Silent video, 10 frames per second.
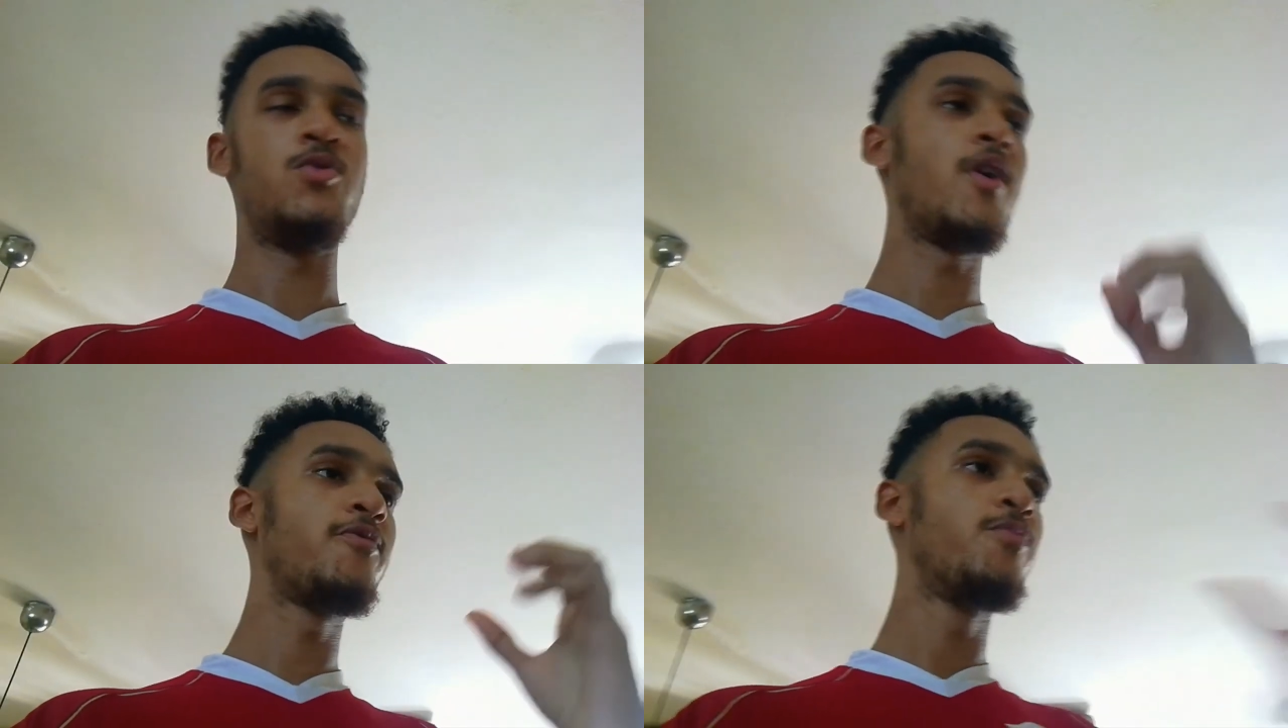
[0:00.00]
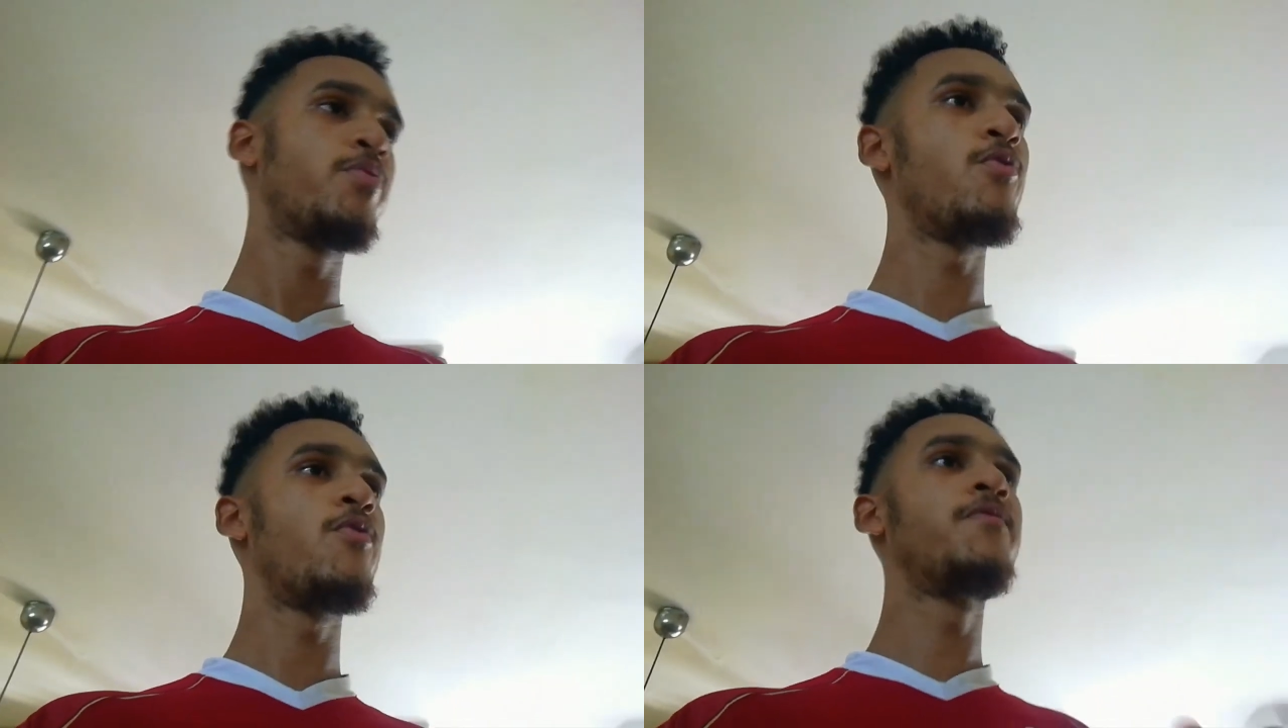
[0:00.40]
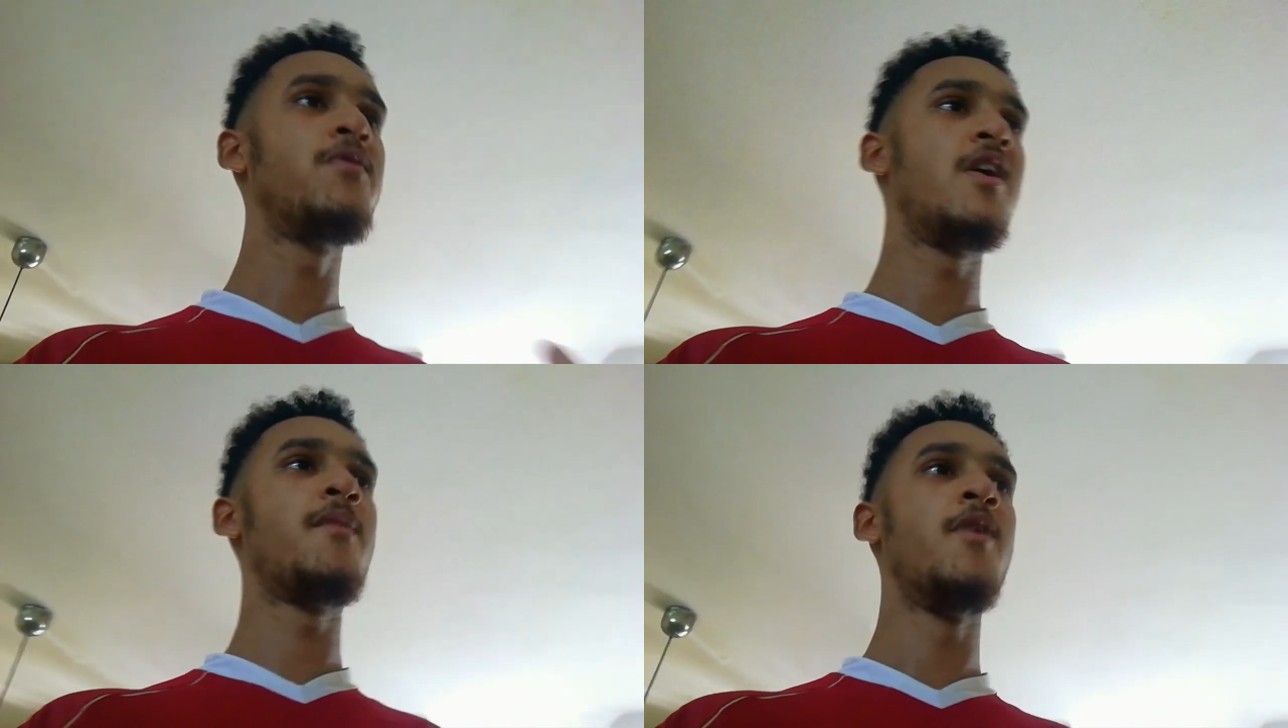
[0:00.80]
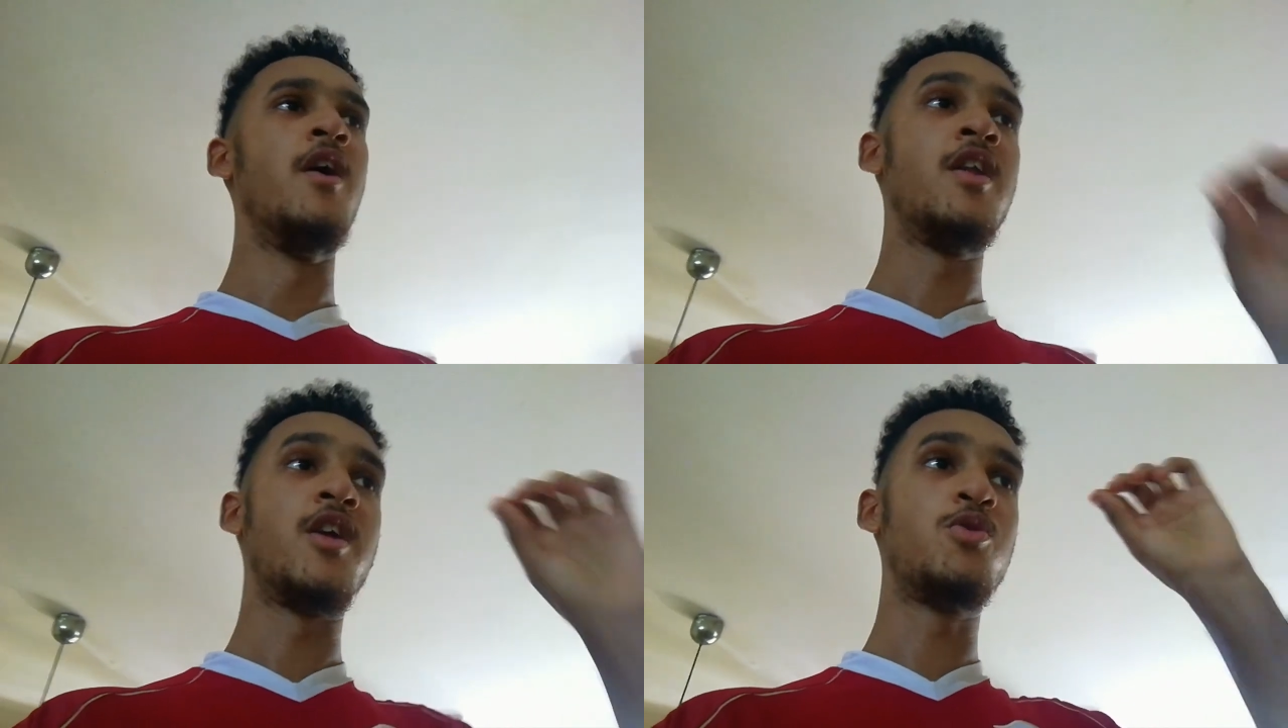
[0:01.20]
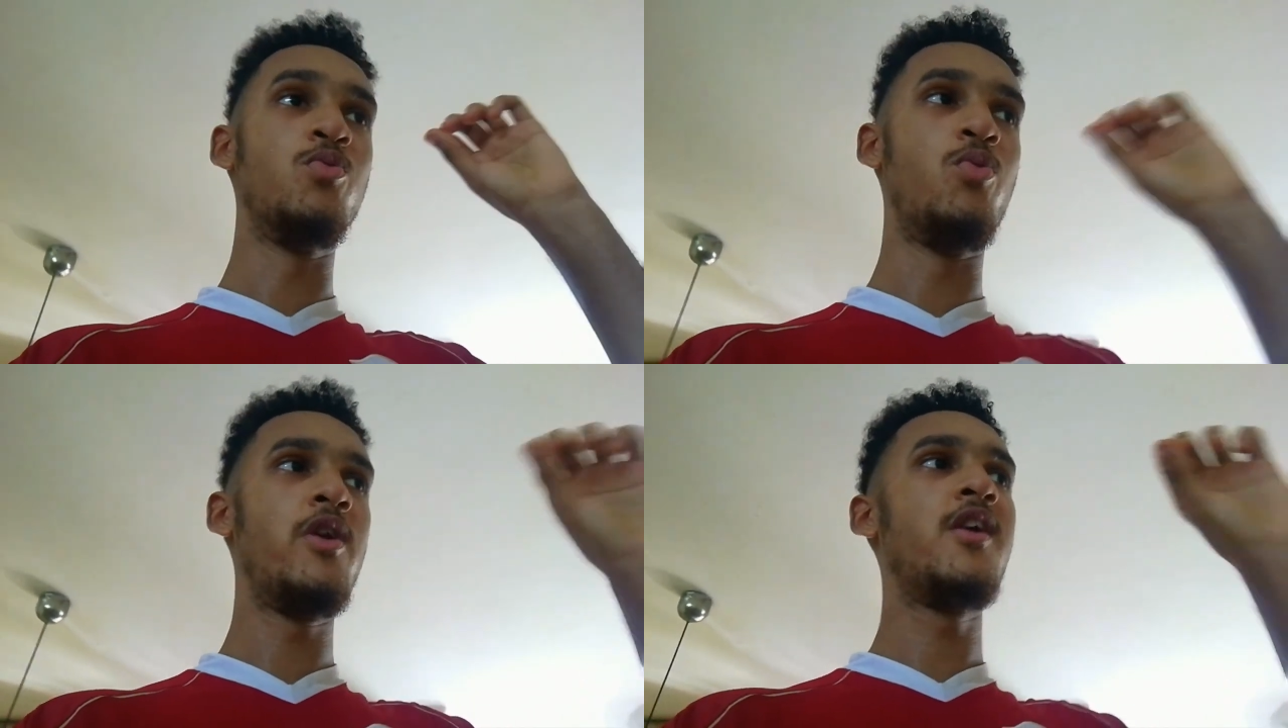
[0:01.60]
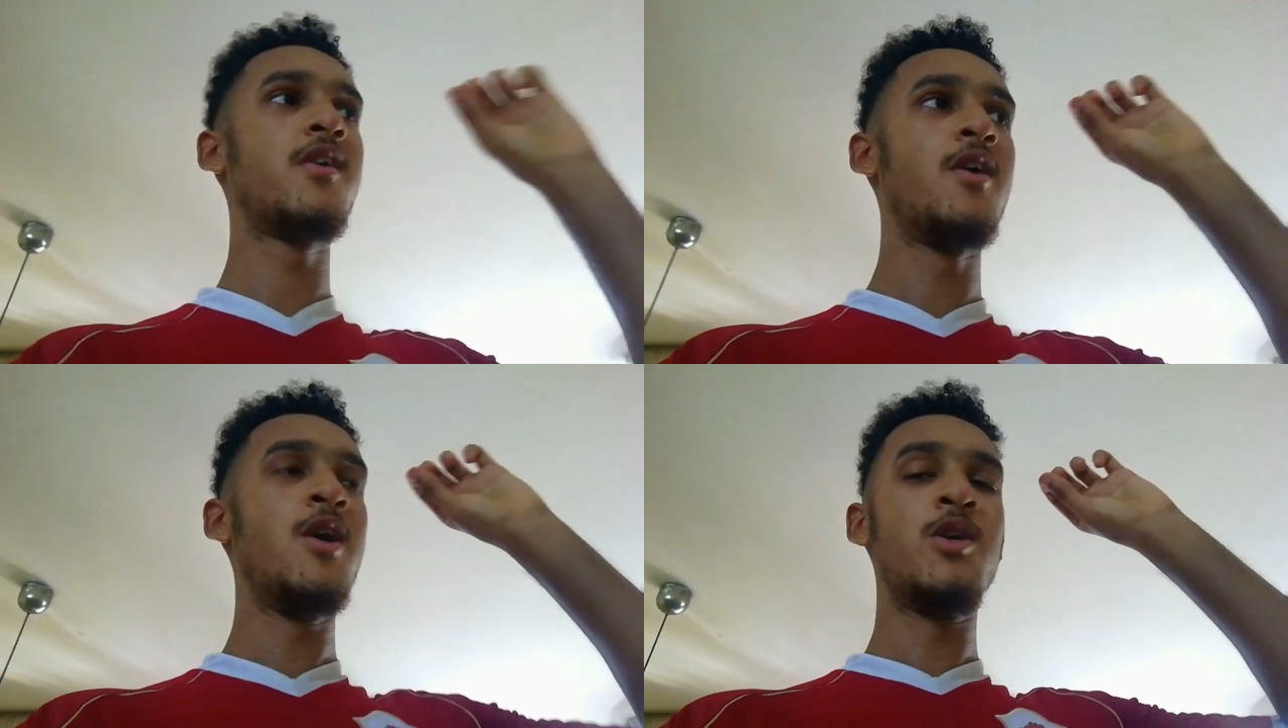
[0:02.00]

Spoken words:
You have to prove to them that you're willing